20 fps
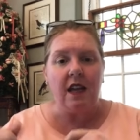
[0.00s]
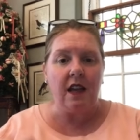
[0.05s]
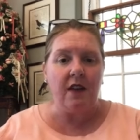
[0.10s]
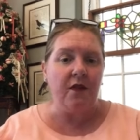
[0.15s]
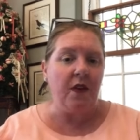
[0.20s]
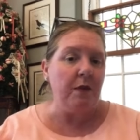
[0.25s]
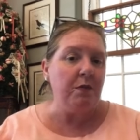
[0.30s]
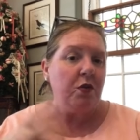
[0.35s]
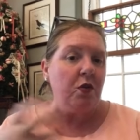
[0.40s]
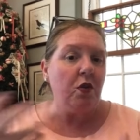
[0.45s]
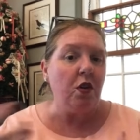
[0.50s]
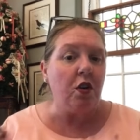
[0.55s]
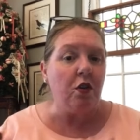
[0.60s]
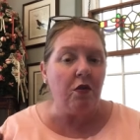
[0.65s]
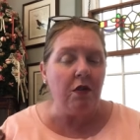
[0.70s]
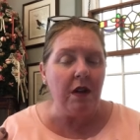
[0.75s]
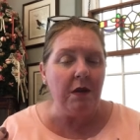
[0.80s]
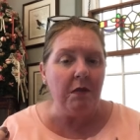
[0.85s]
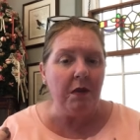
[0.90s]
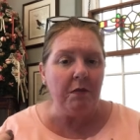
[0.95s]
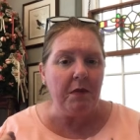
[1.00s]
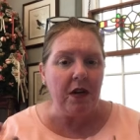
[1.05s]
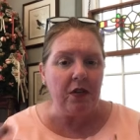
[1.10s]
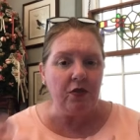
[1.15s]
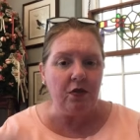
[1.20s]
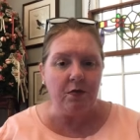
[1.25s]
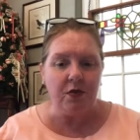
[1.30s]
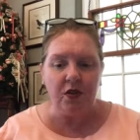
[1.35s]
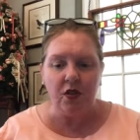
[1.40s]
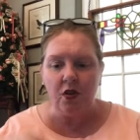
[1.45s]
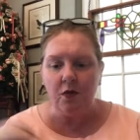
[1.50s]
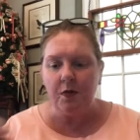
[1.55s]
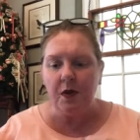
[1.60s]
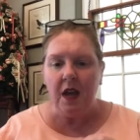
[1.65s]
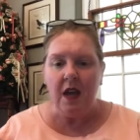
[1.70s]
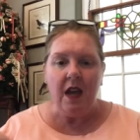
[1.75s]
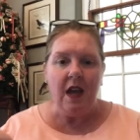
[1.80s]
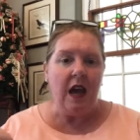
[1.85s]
If I'm doing a cream of mushroom soup,